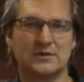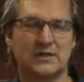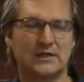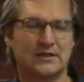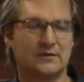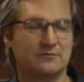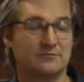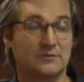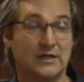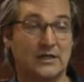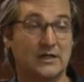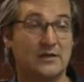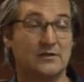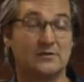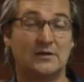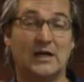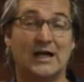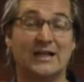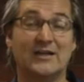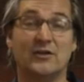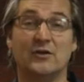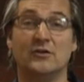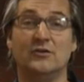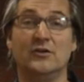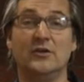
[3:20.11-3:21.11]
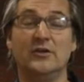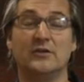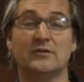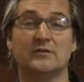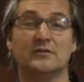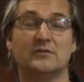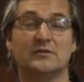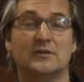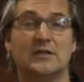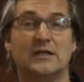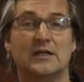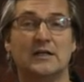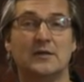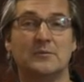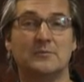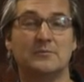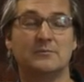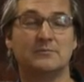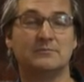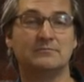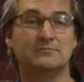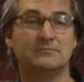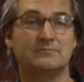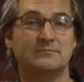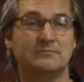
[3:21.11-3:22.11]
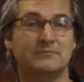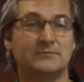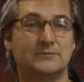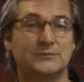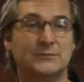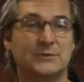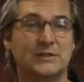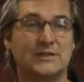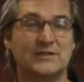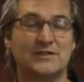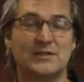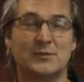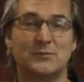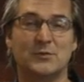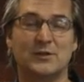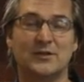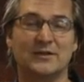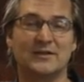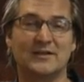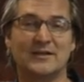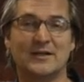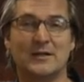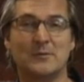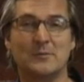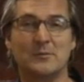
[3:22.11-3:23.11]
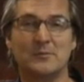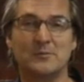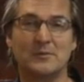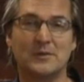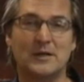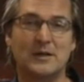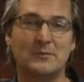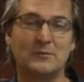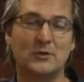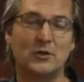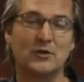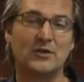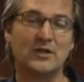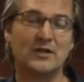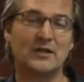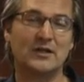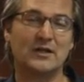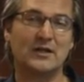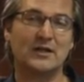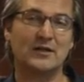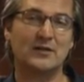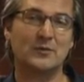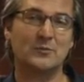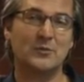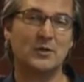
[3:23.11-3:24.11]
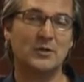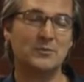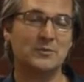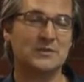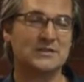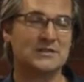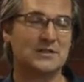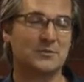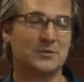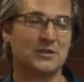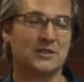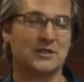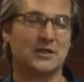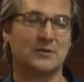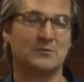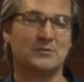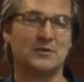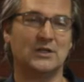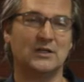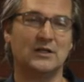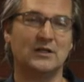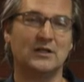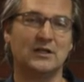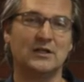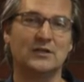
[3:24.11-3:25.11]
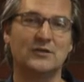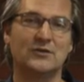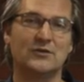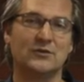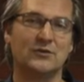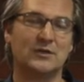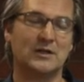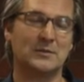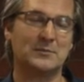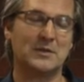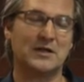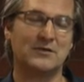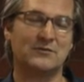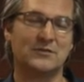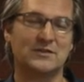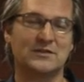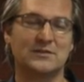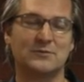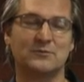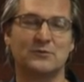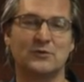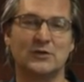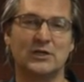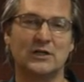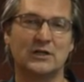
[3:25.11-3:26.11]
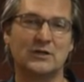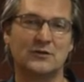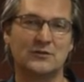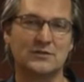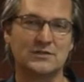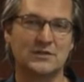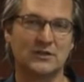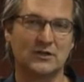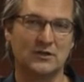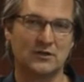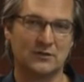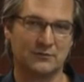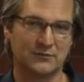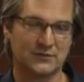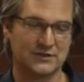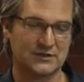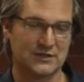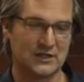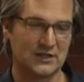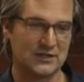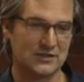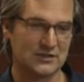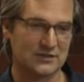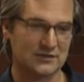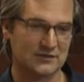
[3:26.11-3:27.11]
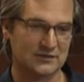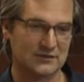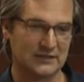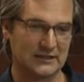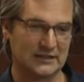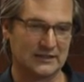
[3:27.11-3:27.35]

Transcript: I don't know. It's something that I'm looking at the moment, something that I'm digging into, and I'm having some very interesting conversations.